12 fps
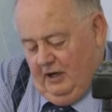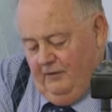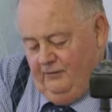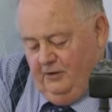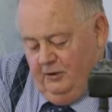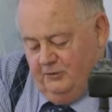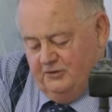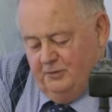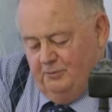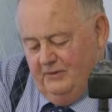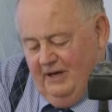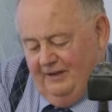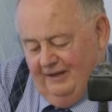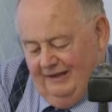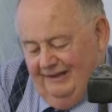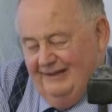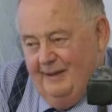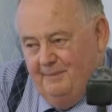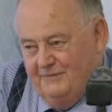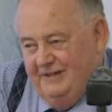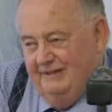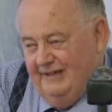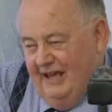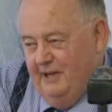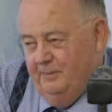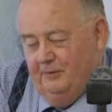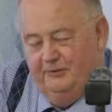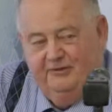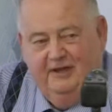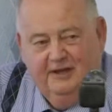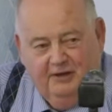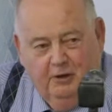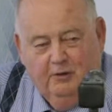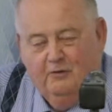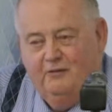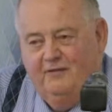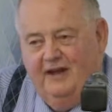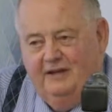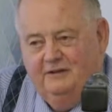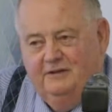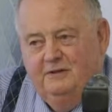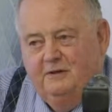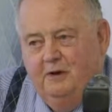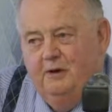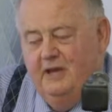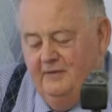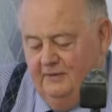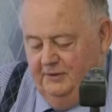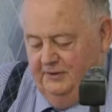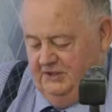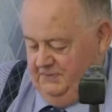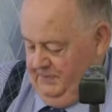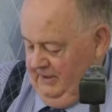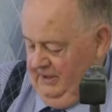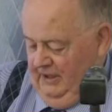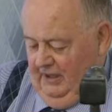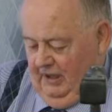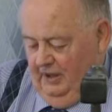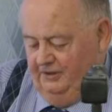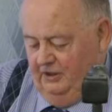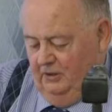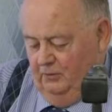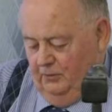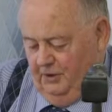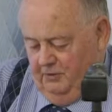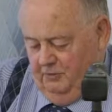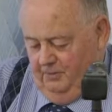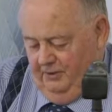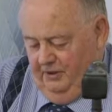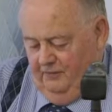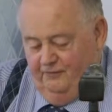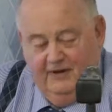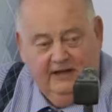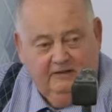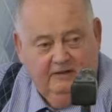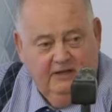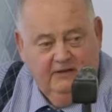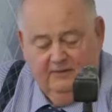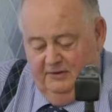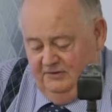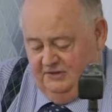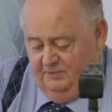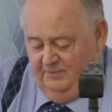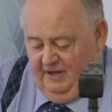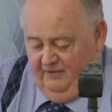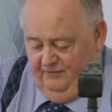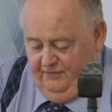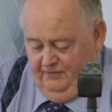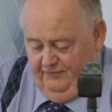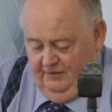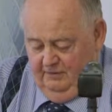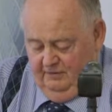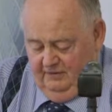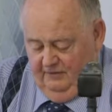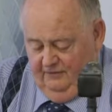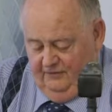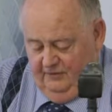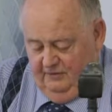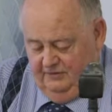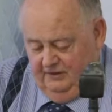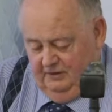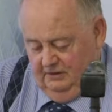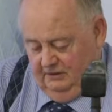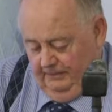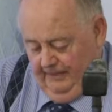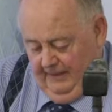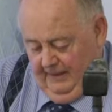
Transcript: I've used some rather clumsy labels there, con fact and con evidence, but I didn't want to repeat fact and evidence above for fear of confusing you.